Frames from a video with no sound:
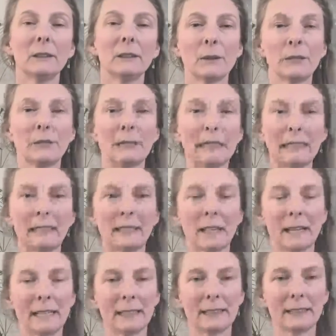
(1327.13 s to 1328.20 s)
So I really
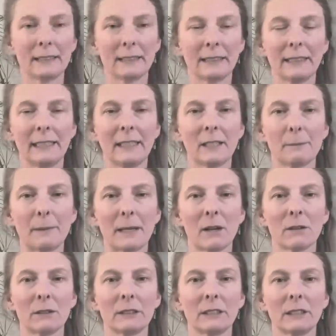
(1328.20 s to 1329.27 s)
like to think
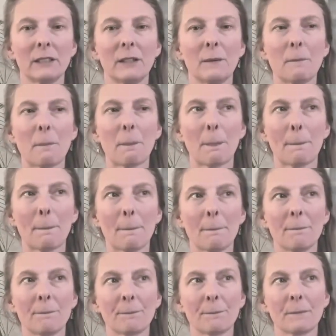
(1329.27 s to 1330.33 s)
about
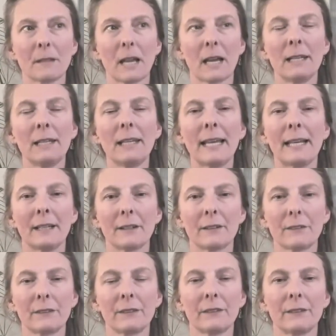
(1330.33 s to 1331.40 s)
a
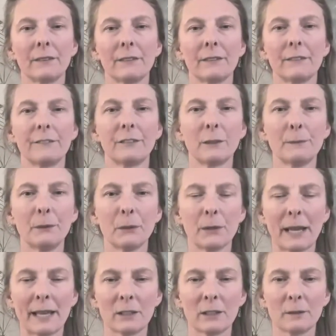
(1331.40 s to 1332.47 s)
length from
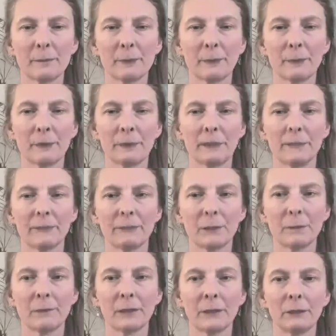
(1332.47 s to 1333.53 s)
your elbows,
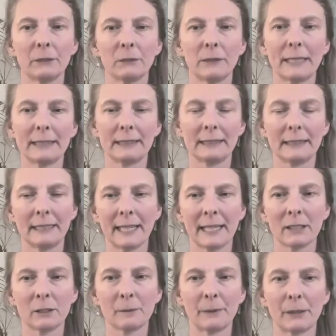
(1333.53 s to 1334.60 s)
from those resting
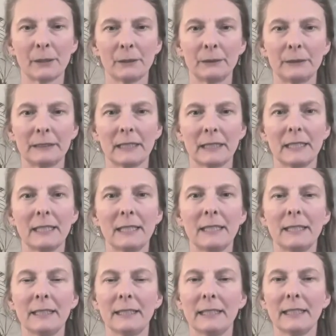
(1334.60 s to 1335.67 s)
elbows,
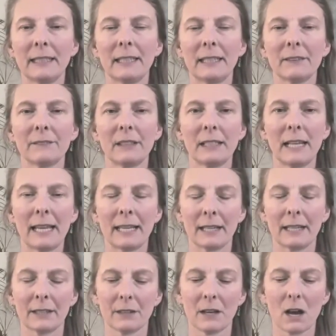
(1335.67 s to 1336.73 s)
thinking of a
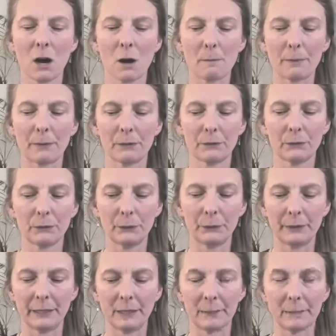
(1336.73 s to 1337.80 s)
length up
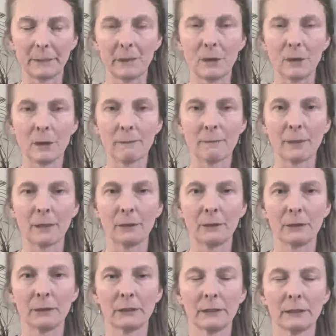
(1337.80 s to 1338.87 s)
through the upper arm
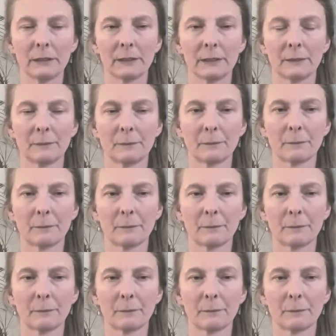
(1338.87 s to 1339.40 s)
bones,